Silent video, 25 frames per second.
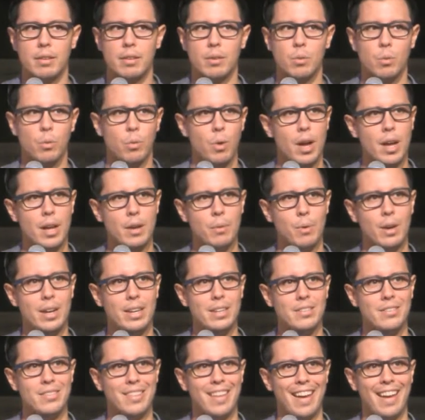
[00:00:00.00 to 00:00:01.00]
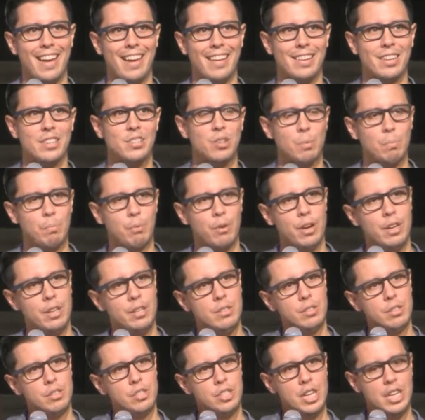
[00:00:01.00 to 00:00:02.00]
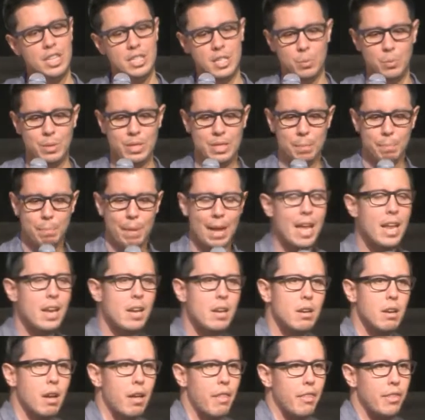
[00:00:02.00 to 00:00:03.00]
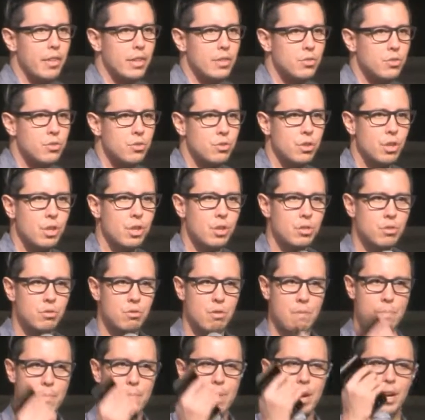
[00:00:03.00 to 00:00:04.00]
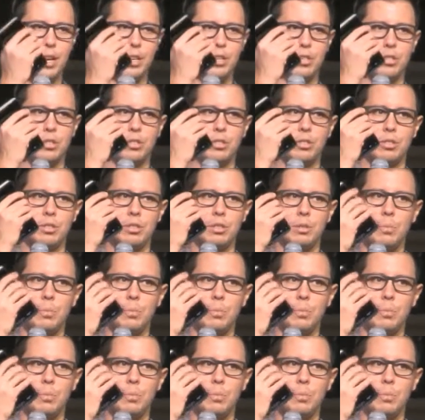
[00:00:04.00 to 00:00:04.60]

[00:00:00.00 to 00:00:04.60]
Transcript: Why is that? Because our brains are changing. We depend on this so much.